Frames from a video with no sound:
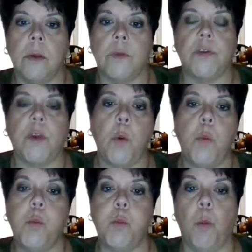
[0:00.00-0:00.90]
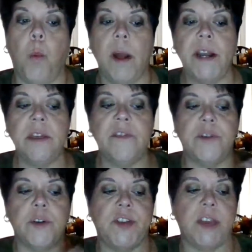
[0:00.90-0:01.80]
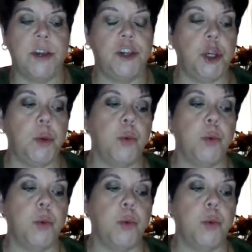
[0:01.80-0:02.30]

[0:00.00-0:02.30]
so one of the first things you